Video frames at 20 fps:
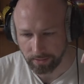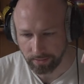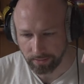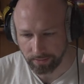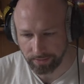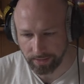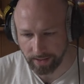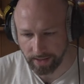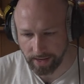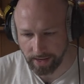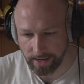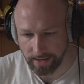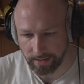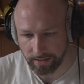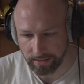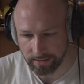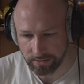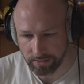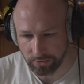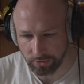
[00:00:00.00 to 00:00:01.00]
Then
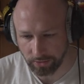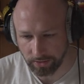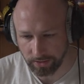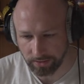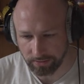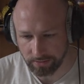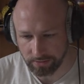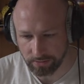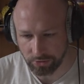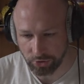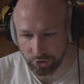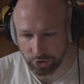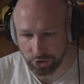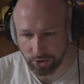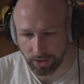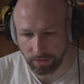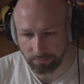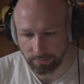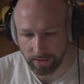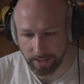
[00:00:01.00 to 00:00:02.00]
let's look at this G
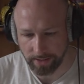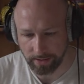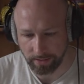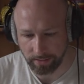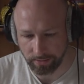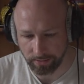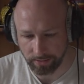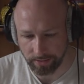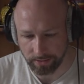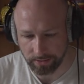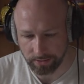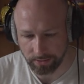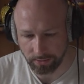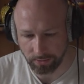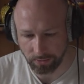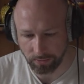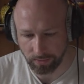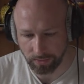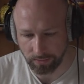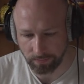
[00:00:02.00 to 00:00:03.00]
sharp minor. That's a
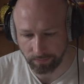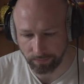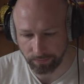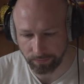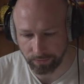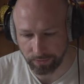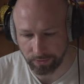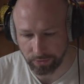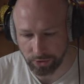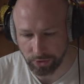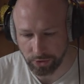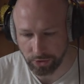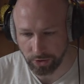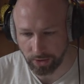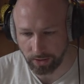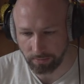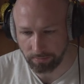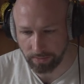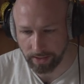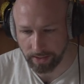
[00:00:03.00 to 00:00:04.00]
good one. G
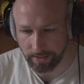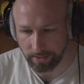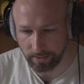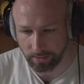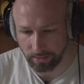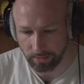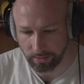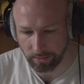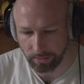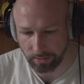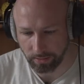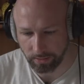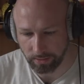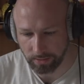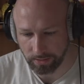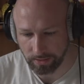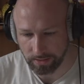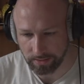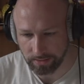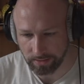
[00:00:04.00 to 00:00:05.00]
sharp minor
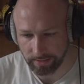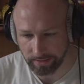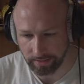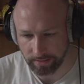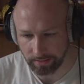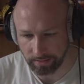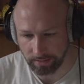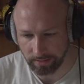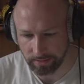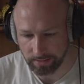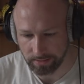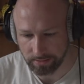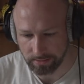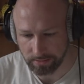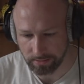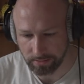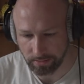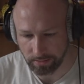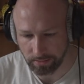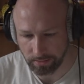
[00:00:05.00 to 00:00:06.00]
is like
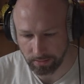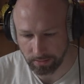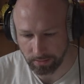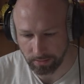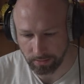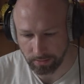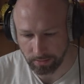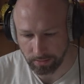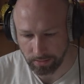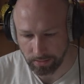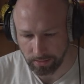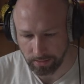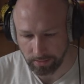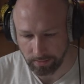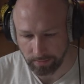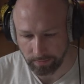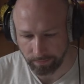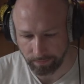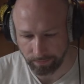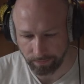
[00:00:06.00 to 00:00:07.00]
this.
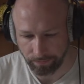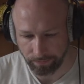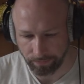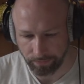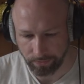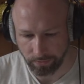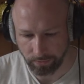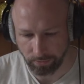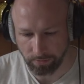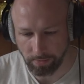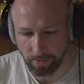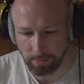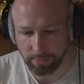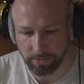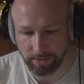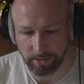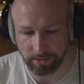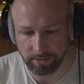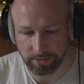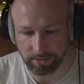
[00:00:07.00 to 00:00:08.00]
Remember
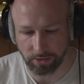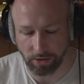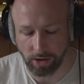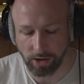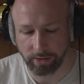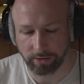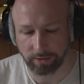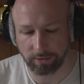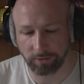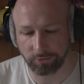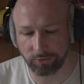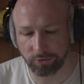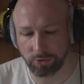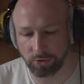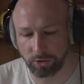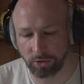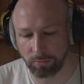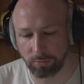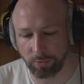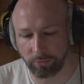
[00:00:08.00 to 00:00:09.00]
that it's an octave, so
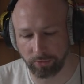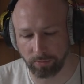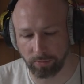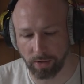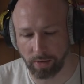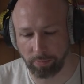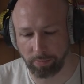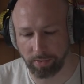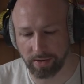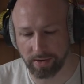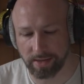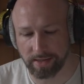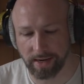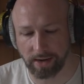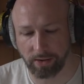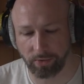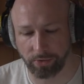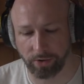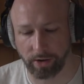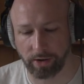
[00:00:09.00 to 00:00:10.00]
you can move them up and
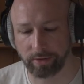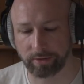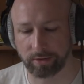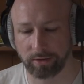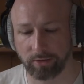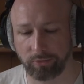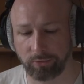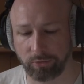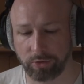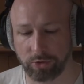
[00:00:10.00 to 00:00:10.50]
down the octave.